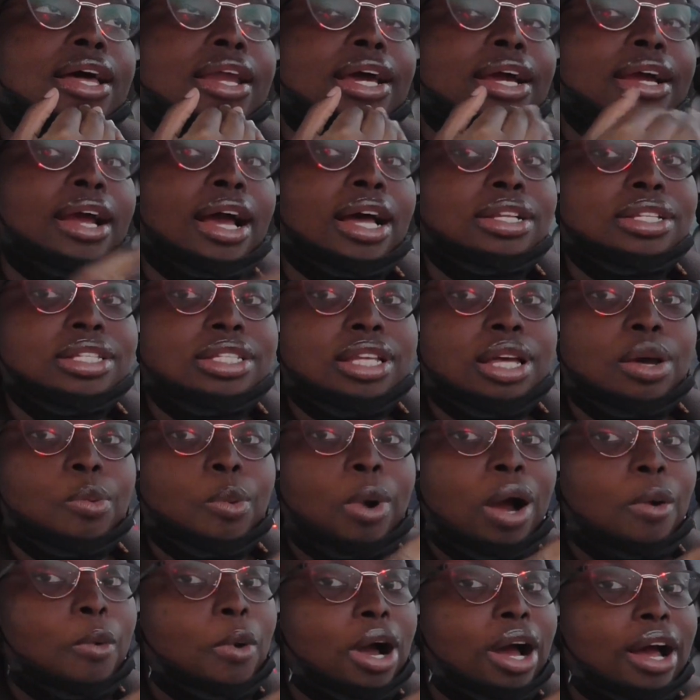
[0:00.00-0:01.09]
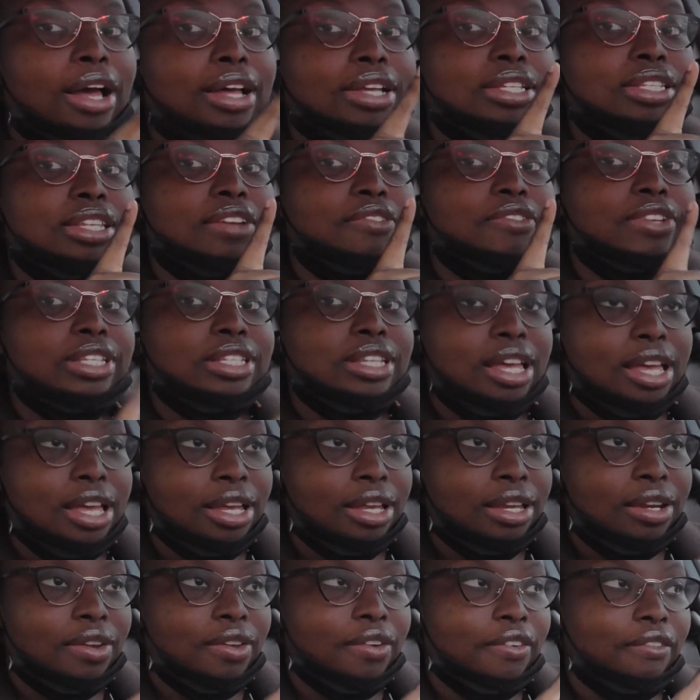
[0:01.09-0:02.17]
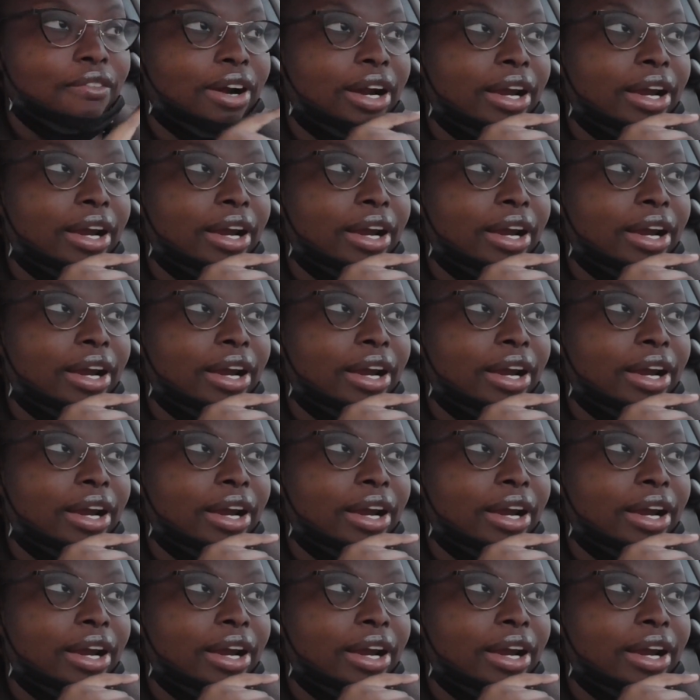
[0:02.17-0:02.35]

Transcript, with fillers: and I got to Wawa at 7:10.